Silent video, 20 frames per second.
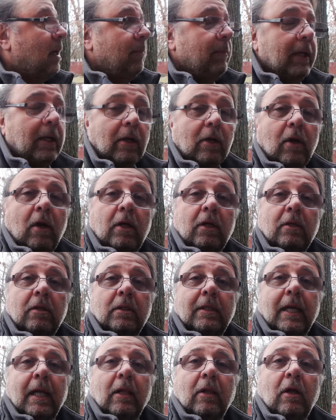Being a con
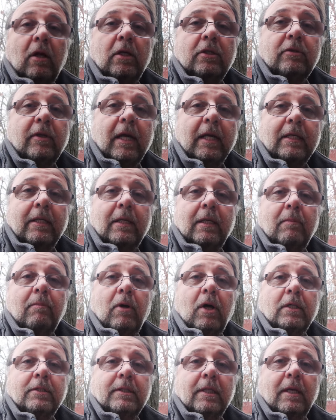tile contractor in the
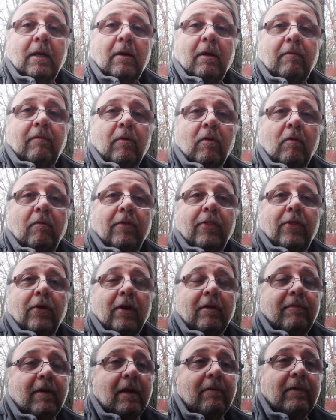Boston area for over
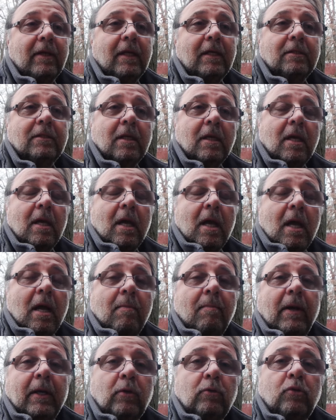35 years,
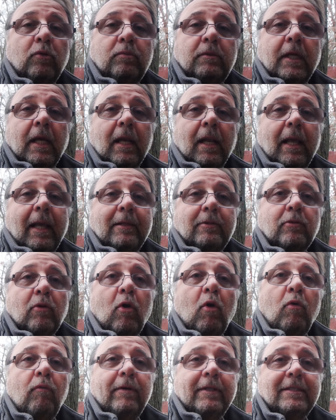my YouTube channel has
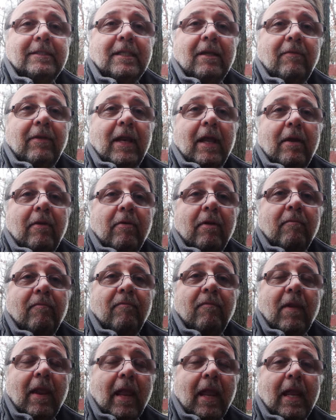over
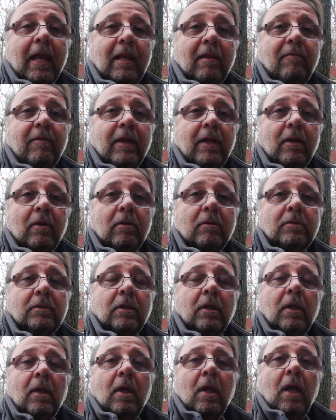780 videos,
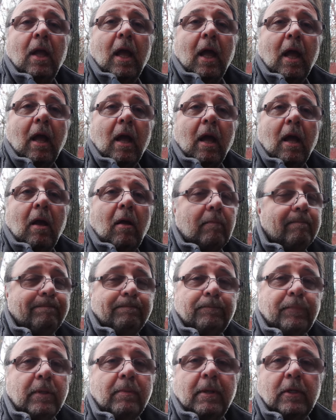uh,
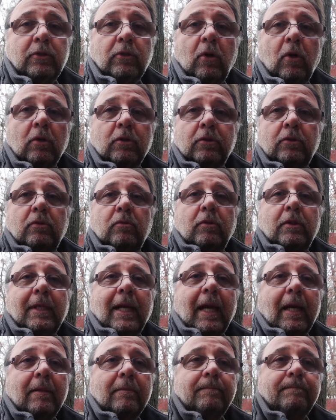pretty much all to do with
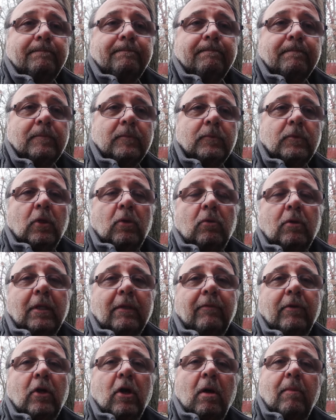tile. So
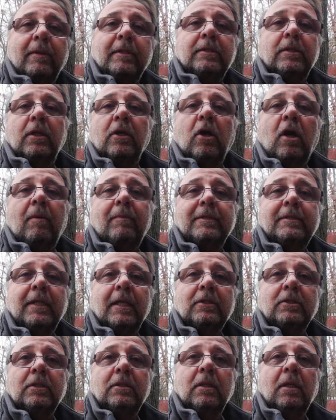leave your comments in the comment
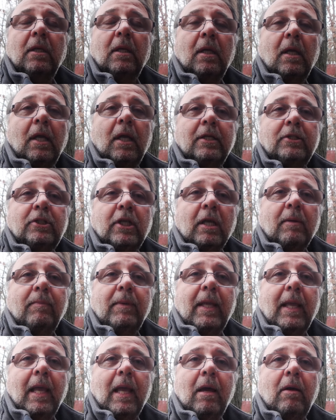section. Check
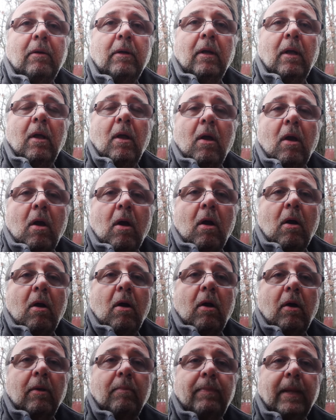me out
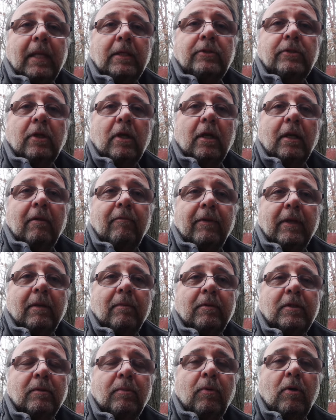on Patreon. If you
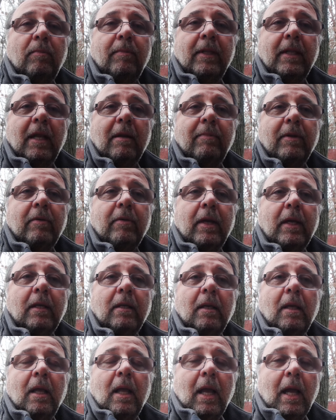can support me, that'd be great.
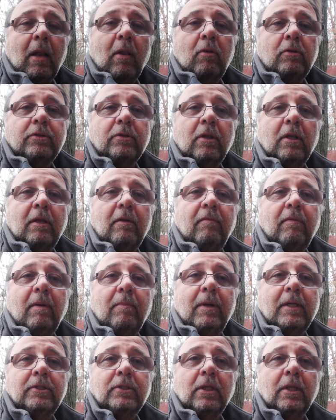I'll also leave a
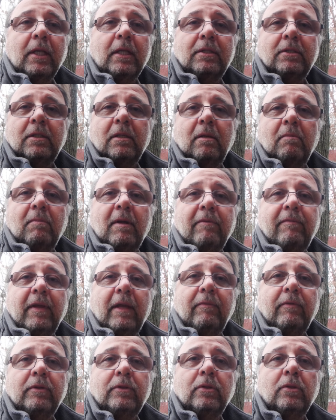bunch of links to my
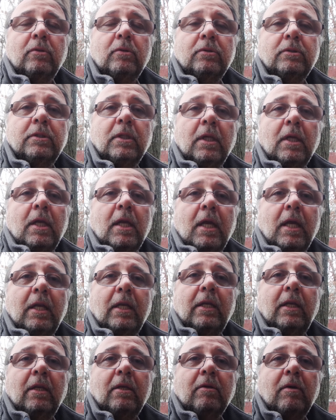favorite tools in
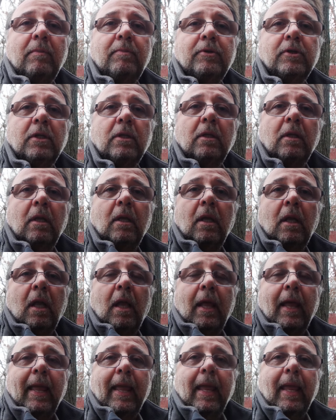the description.
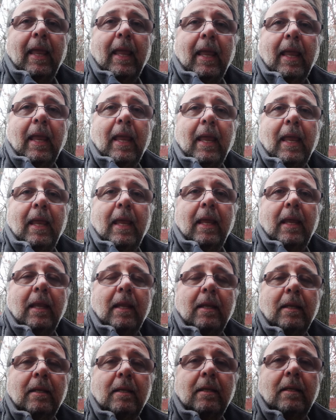
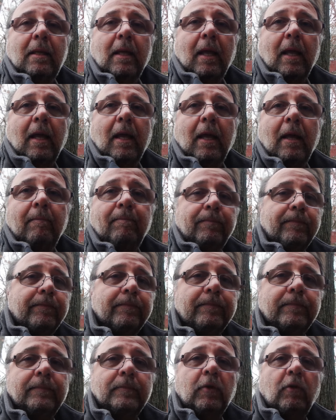And uh,
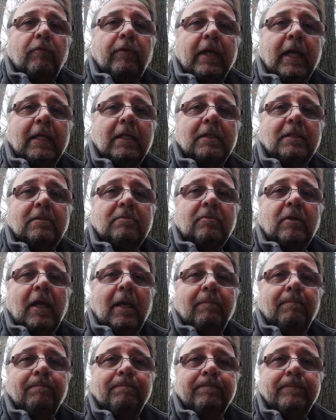don't forget to
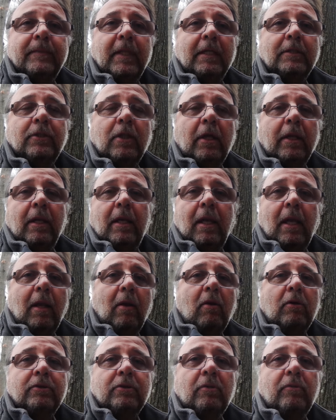subscribe. Thanks a lot. And
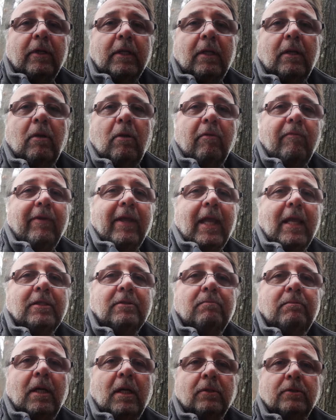also ring the
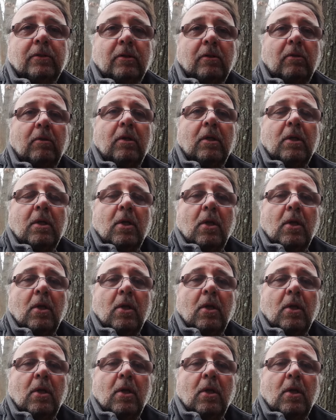notification bell so